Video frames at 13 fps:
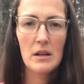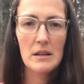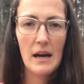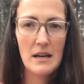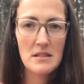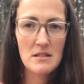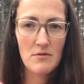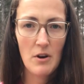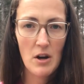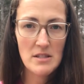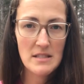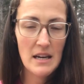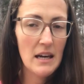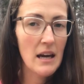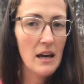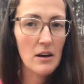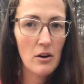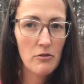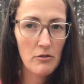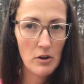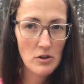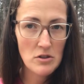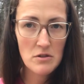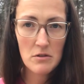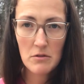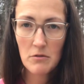last frost date and our first